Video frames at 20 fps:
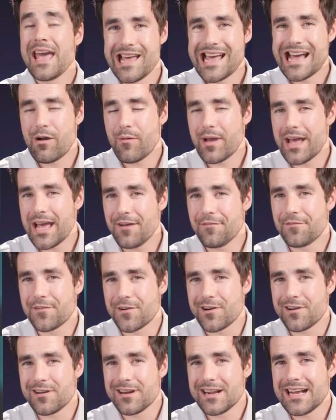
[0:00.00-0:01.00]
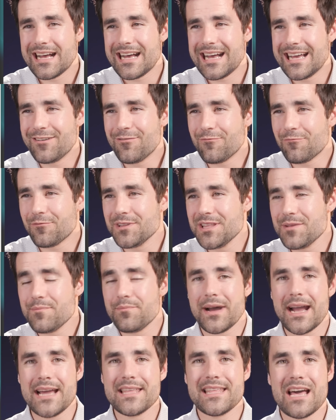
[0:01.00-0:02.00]
However, I don't really
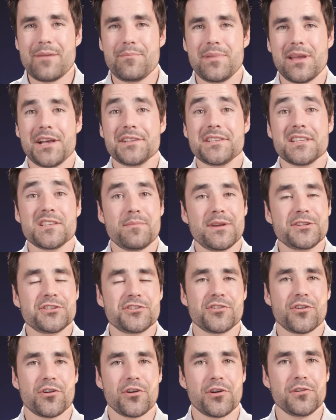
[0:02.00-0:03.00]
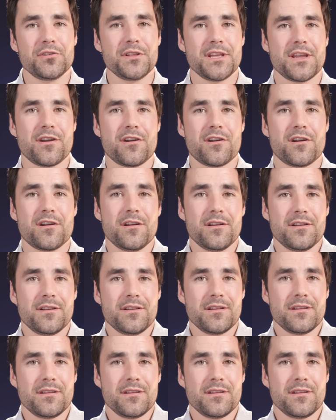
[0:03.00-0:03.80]
buy that because as I mentioned earlier,